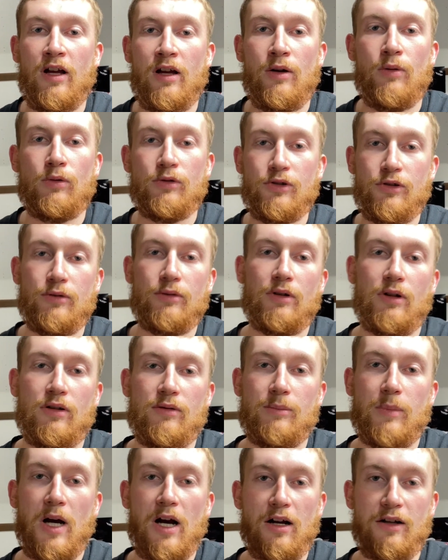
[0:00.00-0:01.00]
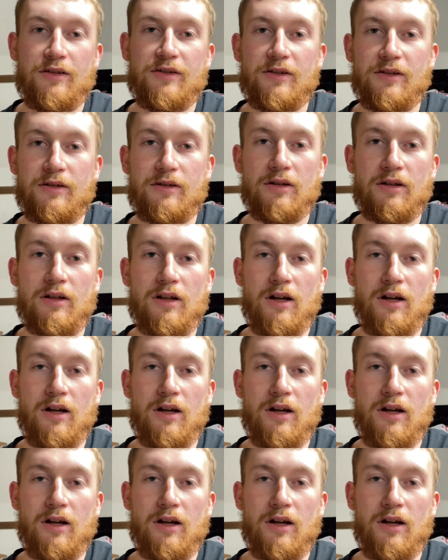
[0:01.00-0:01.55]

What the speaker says: we'll do an unboxing